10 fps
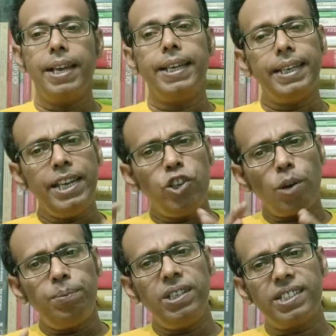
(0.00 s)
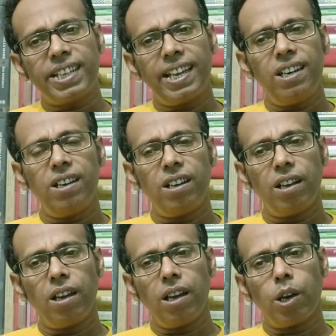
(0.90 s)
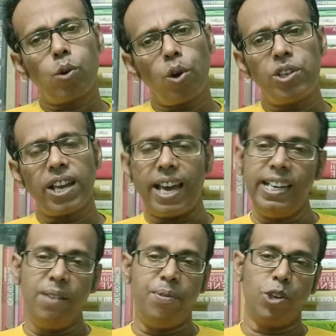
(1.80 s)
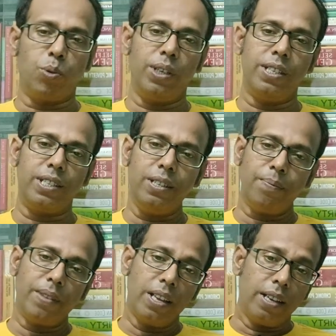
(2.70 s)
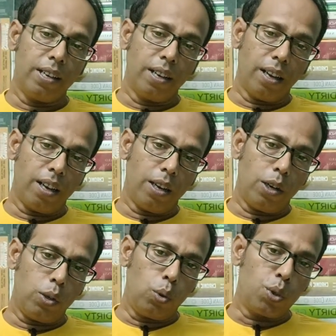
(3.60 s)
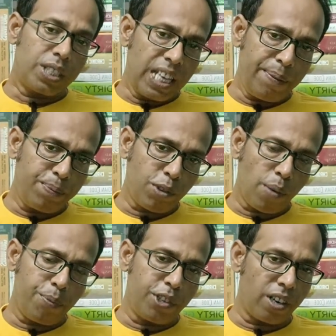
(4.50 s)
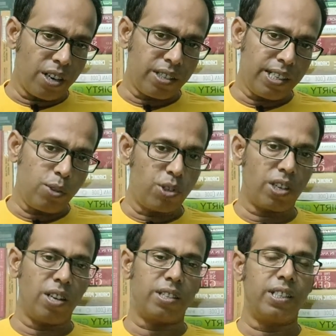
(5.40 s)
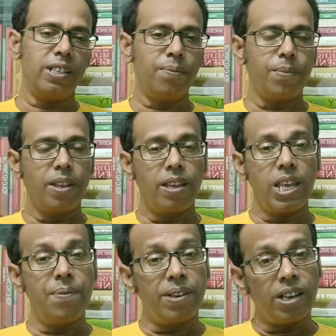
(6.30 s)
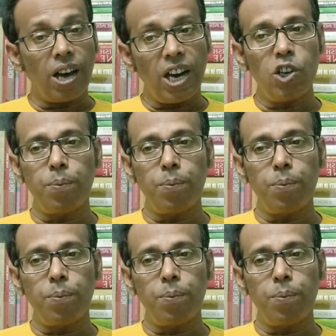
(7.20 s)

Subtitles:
Each of these can cause allele frequency to shift from generation to generation if none of